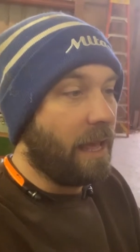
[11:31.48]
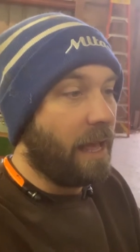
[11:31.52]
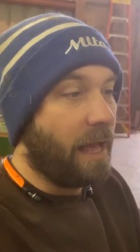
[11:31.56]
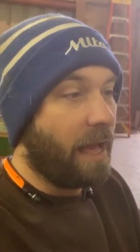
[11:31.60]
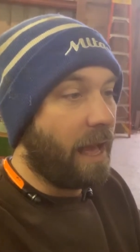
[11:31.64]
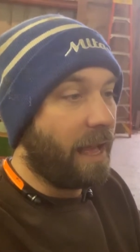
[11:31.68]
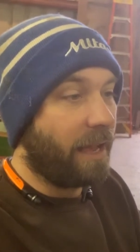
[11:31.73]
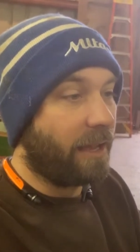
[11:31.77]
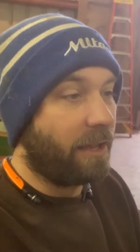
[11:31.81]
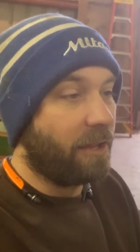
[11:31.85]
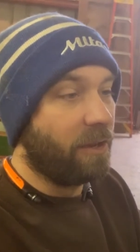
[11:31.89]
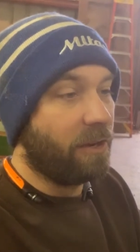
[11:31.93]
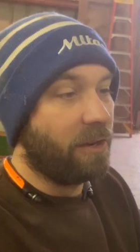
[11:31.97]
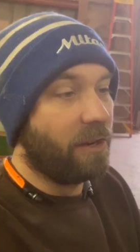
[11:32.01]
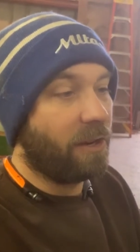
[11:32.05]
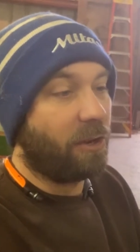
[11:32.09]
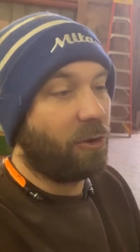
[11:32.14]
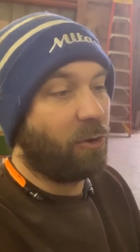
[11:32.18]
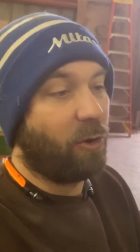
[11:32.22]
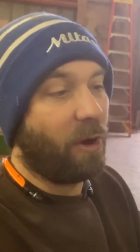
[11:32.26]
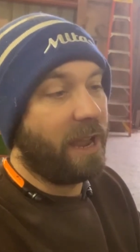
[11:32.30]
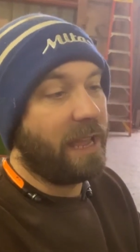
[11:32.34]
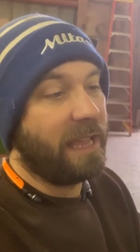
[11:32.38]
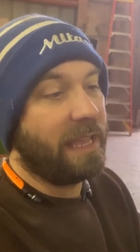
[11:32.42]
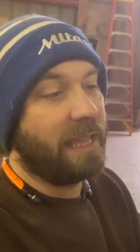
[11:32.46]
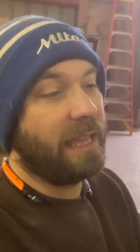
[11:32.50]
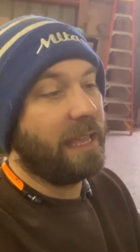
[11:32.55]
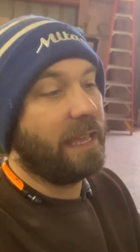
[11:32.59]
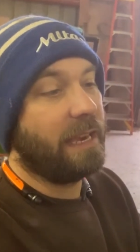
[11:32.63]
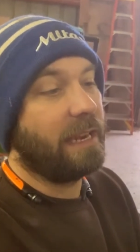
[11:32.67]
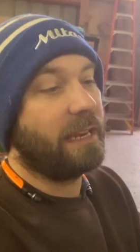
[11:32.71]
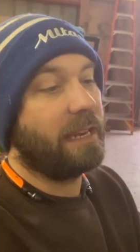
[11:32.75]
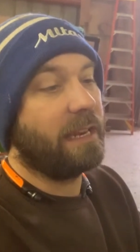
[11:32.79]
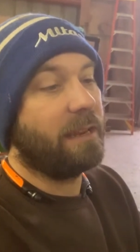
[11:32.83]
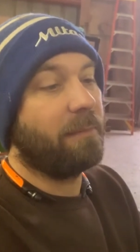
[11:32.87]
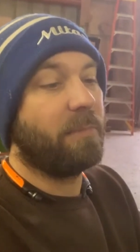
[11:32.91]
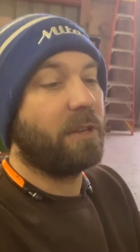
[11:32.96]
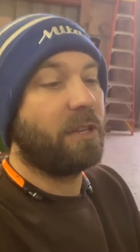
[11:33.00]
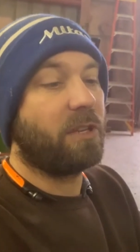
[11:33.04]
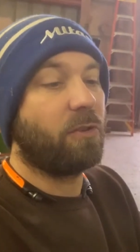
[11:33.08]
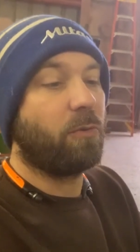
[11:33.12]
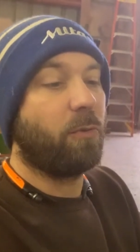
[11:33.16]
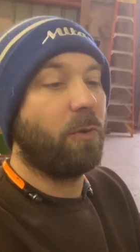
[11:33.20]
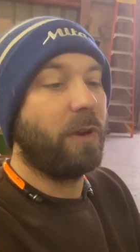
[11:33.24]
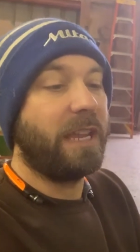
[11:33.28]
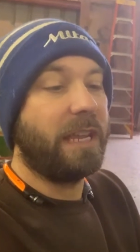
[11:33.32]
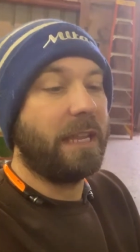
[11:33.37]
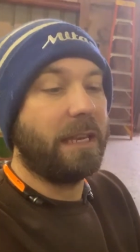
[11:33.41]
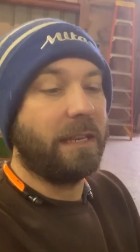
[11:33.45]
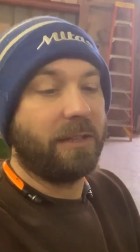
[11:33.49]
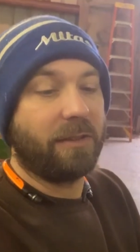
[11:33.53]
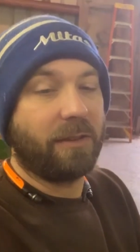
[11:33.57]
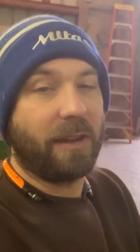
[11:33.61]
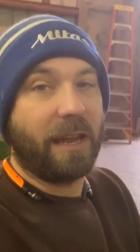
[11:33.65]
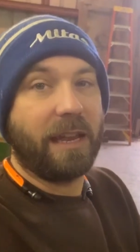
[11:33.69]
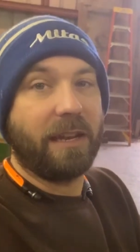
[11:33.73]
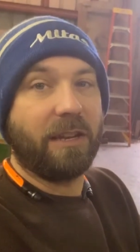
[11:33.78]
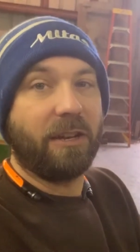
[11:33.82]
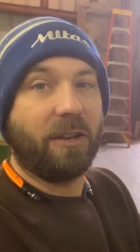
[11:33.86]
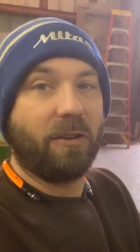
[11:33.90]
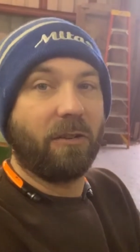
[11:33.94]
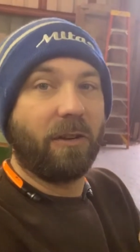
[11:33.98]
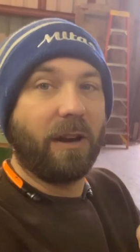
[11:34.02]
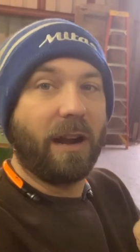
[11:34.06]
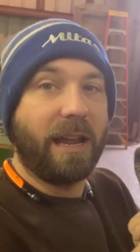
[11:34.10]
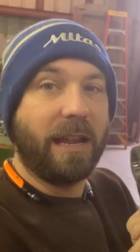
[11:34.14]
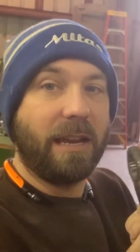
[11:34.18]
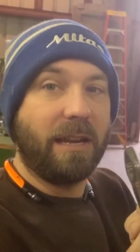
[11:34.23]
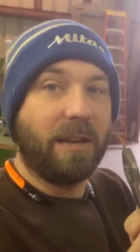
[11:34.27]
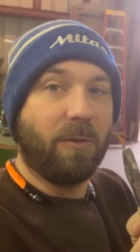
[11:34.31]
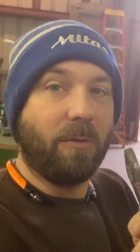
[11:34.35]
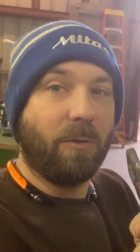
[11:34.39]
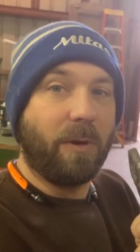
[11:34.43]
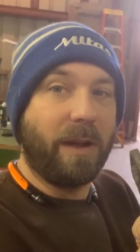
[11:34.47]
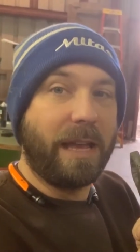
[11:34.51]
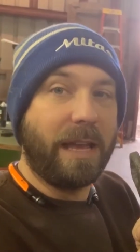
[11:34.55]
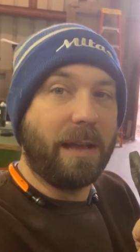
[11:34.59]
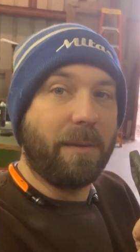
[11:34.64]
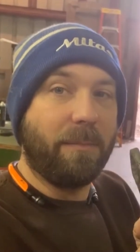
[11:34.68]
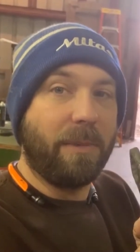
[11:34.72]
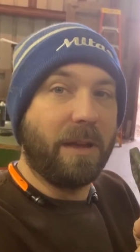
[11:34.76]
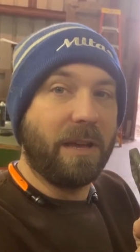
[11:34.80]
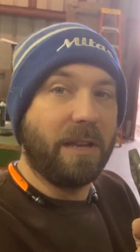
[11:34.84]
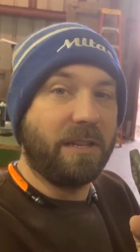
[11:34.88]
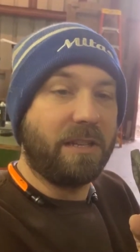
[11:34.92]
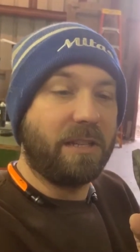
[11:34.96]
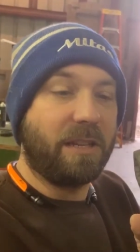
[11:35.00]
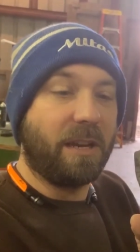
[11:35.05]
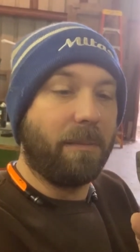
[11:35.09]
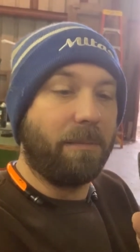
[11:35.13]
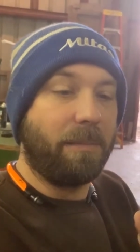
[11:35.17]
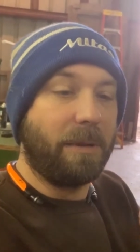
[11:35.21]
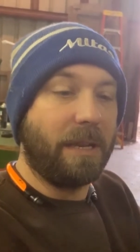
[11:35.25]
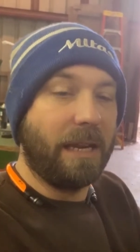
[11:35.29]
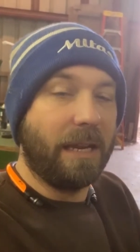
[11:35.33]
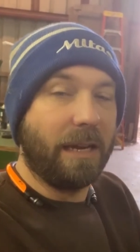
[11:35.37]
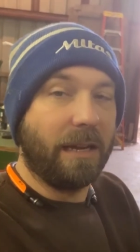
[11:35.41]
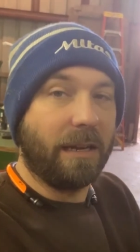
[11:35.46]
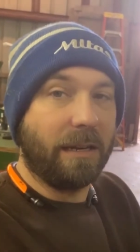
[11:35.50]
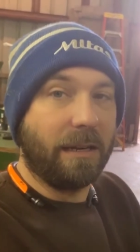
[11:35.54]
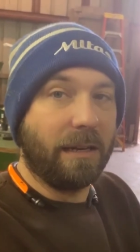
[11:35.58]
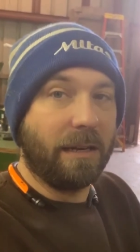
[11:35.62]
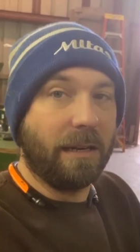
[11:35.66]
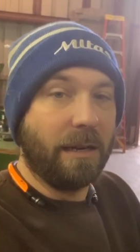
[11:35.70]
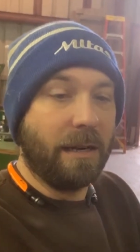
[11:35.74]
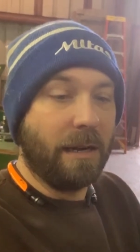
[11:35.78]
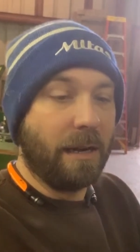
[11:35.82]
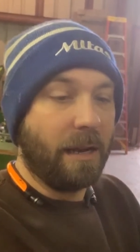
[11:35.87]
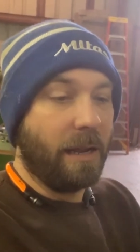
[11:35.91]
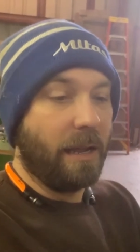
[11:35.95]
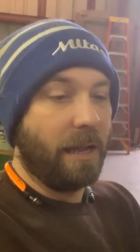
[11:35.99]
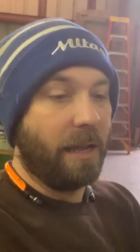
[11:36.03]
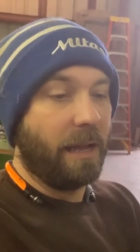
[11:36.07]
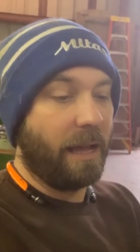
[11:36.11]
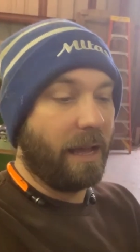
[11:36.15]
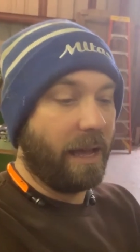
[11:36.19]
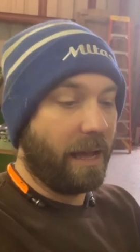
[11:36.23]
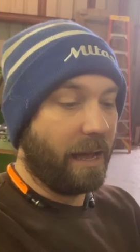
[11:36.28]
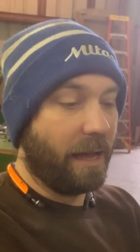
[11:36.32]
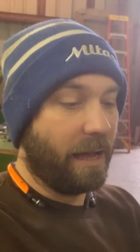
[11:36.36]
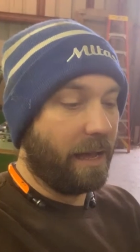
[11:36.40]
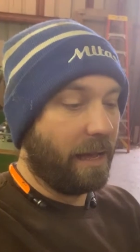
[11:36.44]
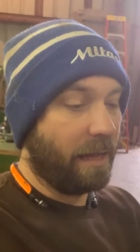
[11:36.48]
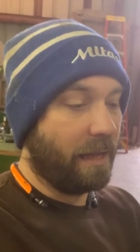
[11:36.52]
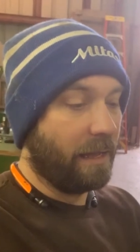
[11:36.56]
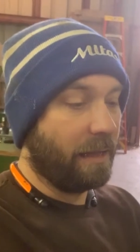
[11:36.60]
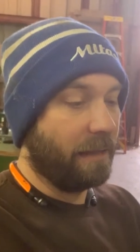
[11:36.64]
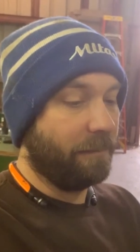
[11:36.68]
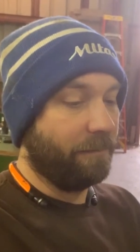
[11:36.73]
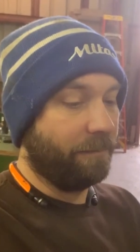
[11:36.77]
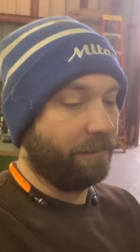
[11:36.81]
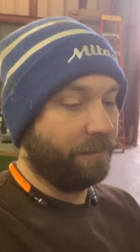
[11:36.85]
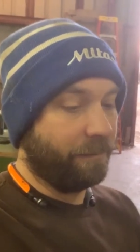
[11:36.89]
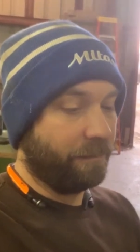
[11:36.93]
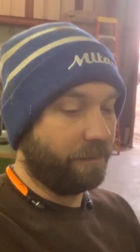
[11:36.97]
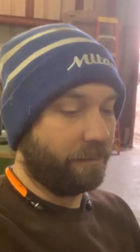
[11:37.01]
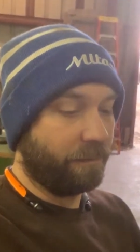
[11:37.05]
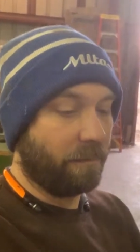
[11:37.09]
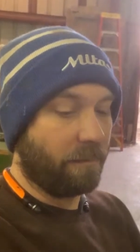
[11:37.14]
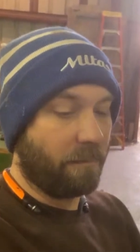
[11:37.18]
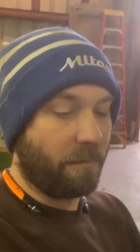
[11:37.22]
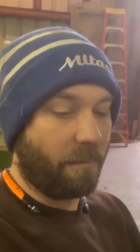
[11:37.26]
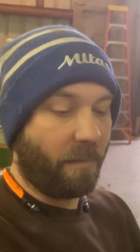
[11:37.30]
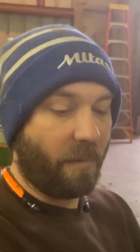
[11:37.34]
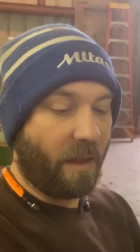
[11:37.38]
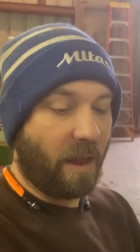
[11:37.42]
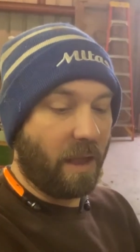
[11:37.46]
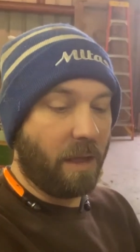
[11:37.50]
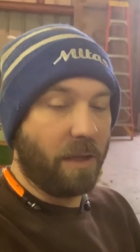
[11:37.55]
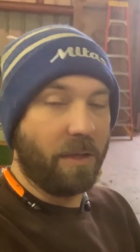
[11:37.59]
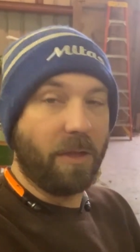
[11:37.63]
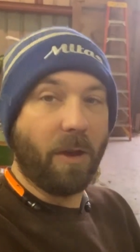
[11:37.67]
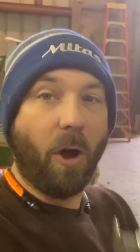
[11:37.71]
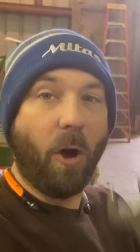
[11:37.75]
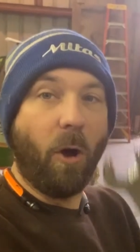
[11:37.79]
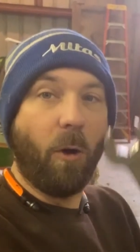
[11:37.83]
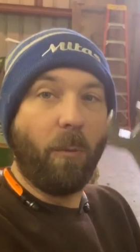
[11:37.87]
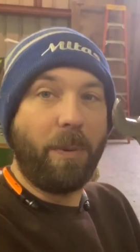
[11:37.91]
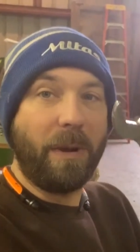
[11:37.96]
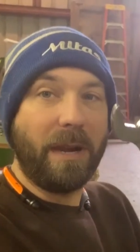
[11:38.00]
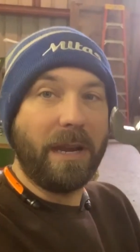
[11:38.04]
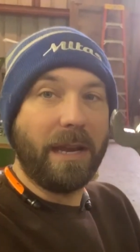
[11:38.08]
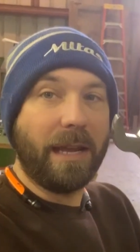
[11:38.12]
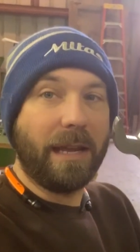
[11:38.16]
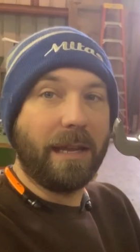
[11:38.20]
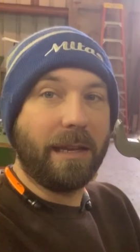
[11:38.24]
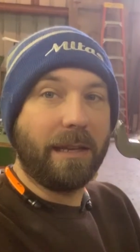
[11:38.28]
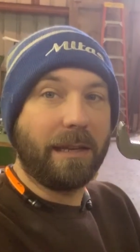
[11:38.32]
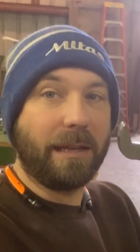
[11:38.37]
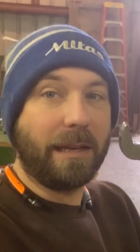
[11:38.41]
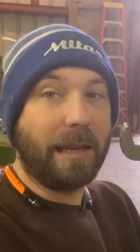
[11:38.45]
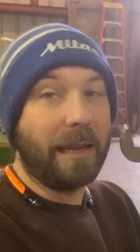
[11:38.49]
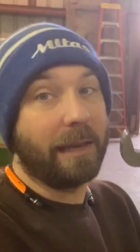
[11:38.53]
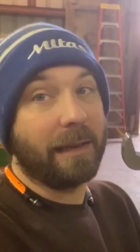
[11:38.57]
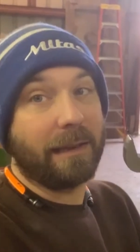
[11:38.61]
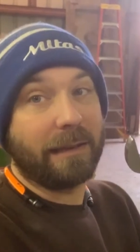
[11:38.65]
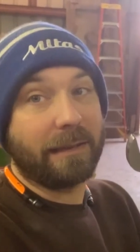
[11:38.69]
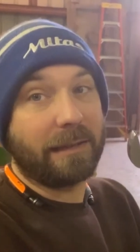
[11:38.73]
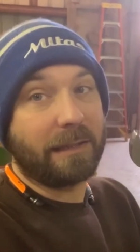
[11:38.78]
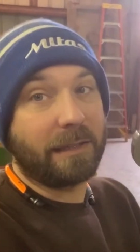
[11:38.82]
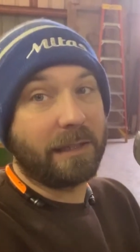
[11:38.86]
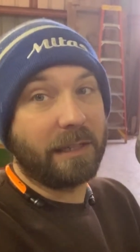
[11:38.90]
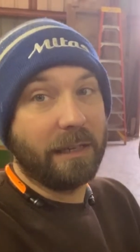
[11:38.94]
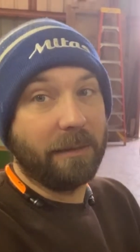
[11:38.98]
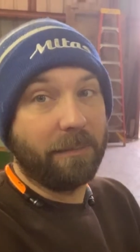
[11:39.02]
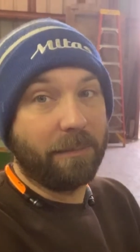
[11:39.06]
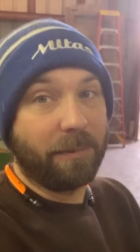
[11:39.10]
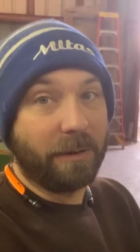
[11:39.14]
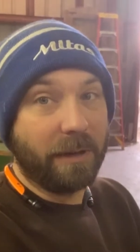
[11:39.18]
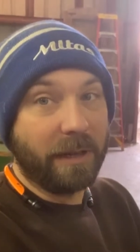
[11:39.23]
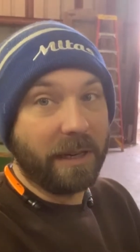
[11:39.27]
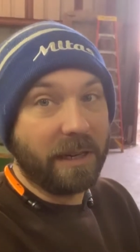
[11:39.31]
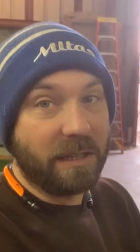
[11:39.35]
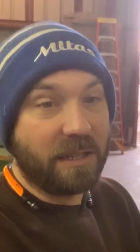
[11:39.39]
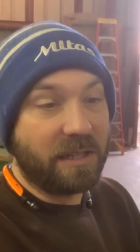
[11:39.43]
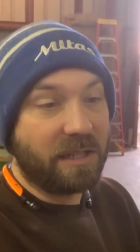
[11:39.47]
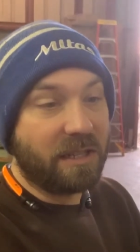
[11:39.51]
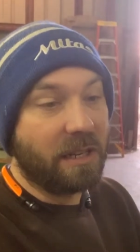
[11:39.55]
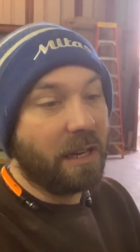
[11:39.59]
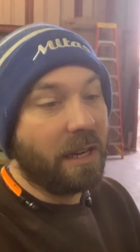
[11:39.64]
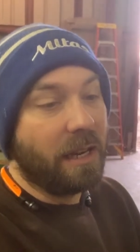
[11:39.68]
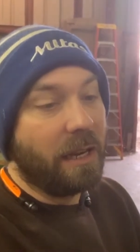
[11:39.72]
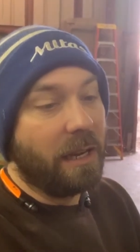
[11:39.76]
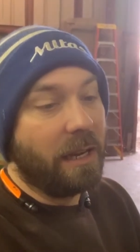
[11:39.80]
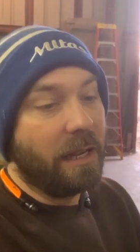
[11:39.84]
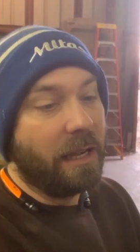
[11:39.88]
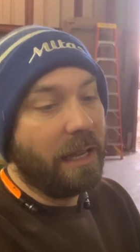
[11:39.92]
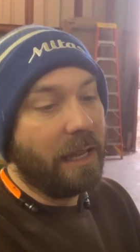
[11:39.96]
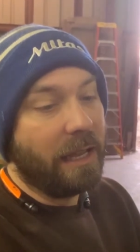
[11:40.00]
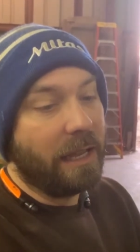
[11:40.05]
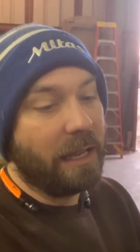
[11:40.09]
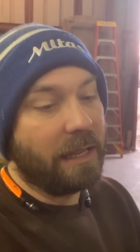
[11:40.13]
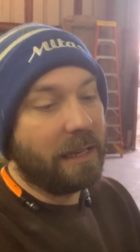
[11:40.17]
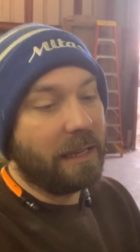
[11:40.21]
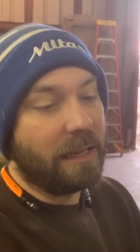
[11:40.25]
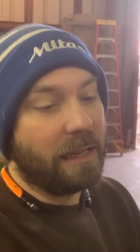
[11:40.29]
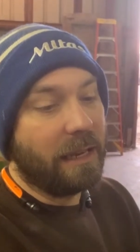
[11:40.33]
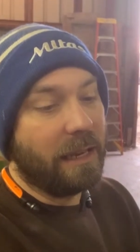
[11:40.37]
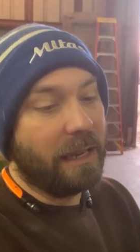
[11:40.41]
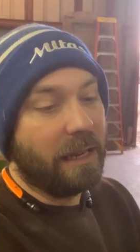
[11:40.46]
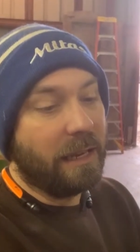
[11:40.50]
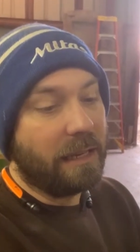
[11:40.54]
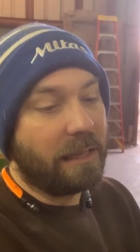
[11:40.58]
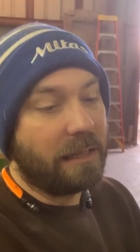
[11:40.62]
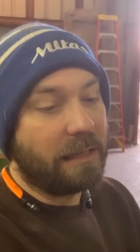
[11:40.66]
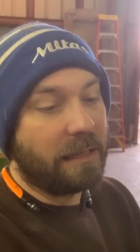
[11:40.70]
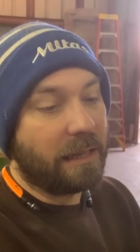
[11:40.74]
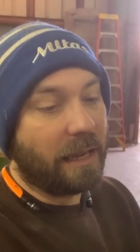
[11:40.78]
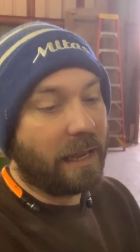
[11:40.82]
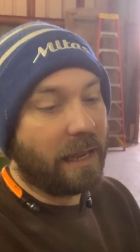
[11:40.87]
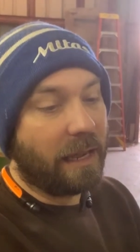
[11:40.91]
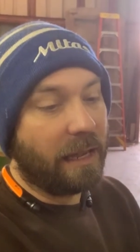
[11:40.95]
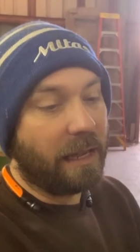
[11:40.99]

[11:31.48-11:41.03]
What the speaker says: I couldn't quite get it in between, so I had to grind away a bunch up here. The open end, again, it's a cheap wrench. It